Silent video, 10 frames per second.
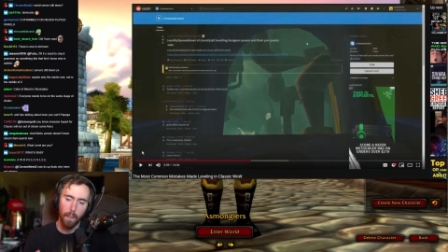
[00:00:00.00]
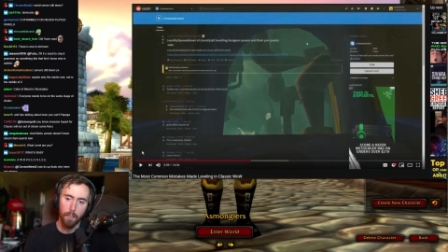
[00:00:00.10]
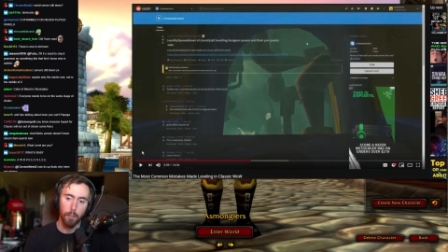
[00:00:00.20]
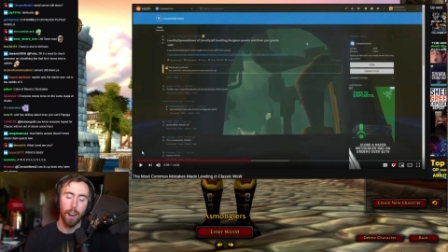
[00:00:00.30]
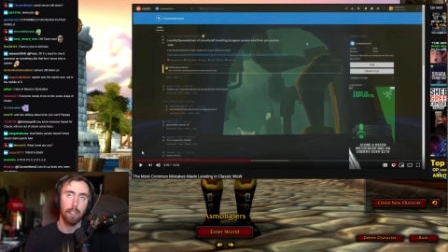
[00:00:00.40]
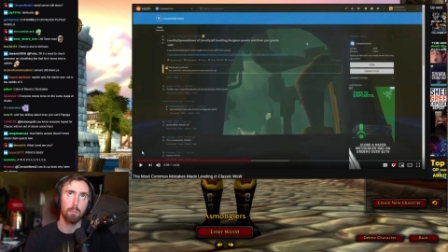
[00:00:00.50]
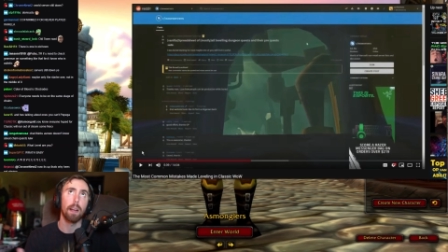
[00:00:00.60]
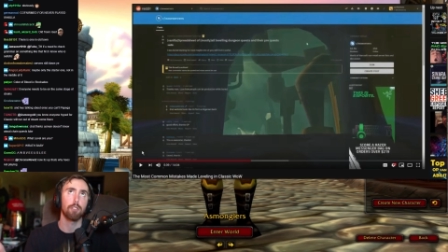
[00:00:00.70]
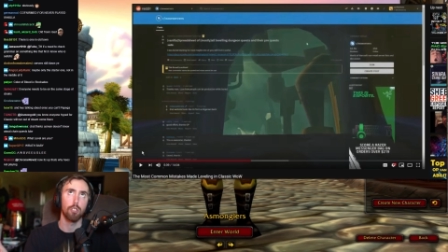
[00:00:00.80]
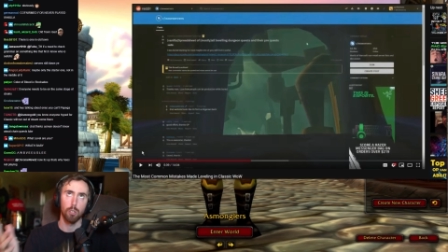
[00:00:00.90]
Defias
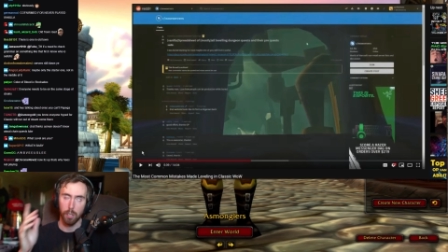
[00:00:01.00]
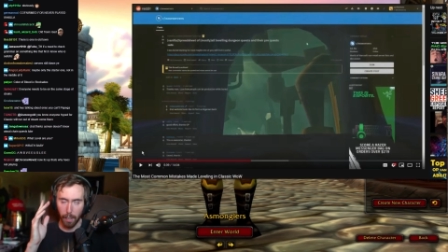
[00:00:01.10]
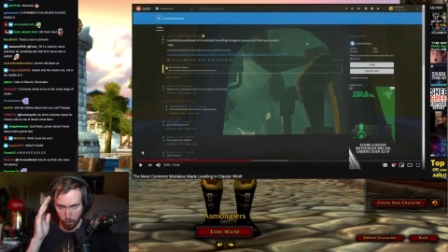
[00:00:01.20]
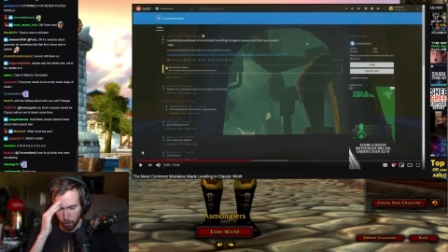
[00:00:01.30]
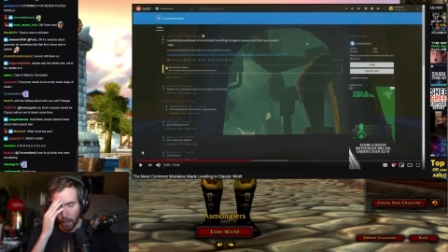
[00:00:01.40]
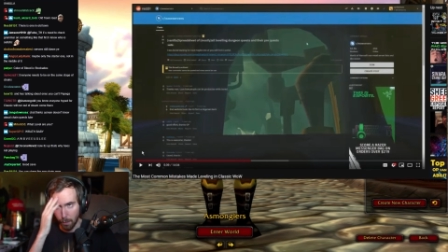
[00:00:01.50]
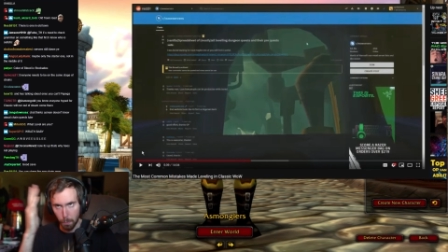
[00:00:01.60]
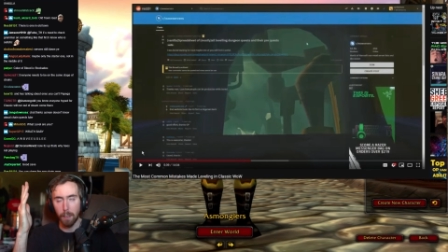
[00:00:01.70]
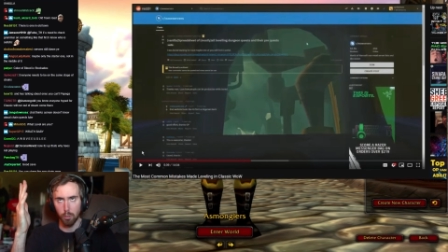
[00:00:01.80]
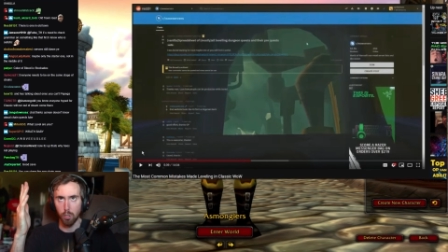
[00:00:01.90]
Messenger, yes, Defias
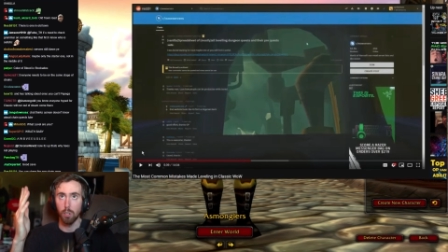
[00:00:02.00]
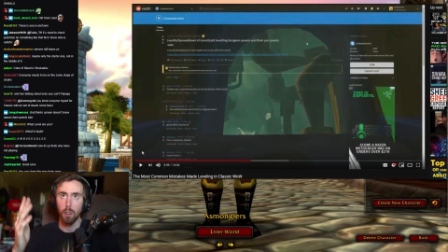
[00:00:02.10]
Messenger.